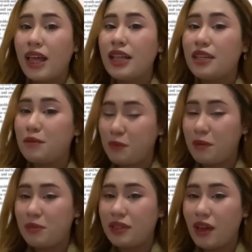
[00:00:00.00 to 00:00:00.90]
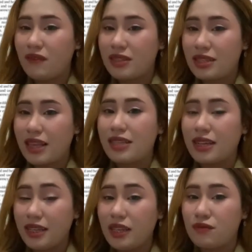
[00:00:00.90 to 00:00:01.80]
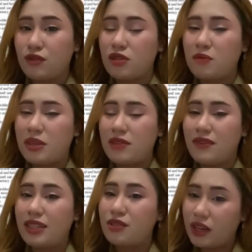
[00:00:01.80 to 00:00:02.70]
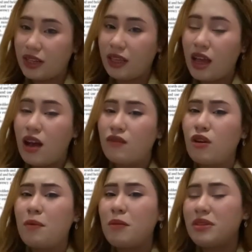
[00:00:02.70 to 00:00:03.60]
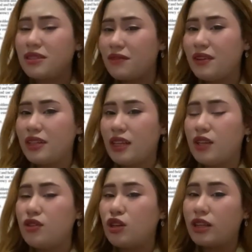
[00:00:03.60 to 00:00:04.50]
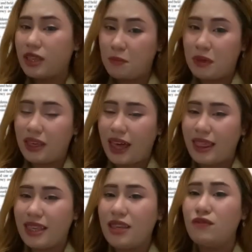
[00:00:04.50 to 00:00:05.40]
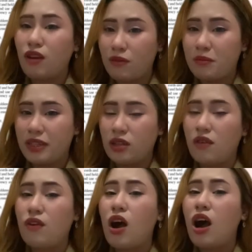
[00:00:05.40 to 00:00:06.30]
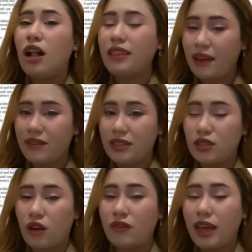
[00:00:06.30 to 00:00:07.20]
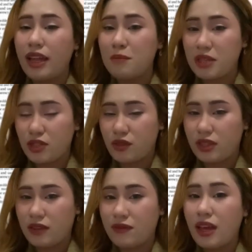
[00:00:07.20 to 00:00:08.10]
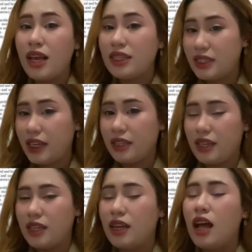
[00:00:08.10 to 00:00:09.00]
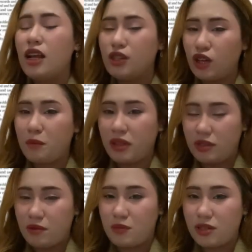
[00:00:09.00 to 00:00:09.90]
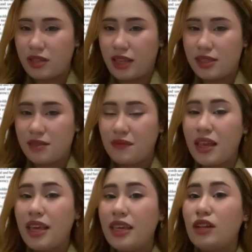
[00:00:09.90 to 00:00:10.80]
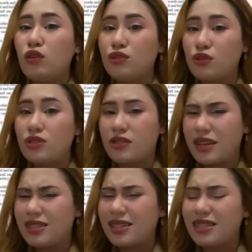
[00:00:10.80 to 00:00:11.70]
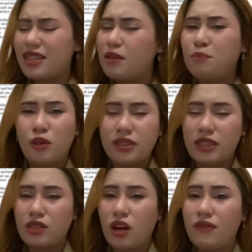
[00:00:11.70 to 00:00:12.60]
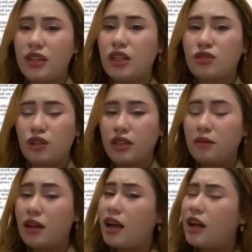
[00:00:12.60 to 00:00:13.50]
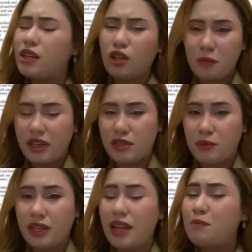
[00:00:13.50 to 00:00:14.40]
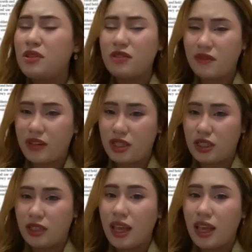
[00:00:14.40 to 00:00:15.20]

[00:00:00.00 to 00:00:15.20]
The paper emphasized the need for specific training for public servants in record keeping and the involvement of all levels of administrative chain in record management process. It also stresses the importance of electronic record management and preservation,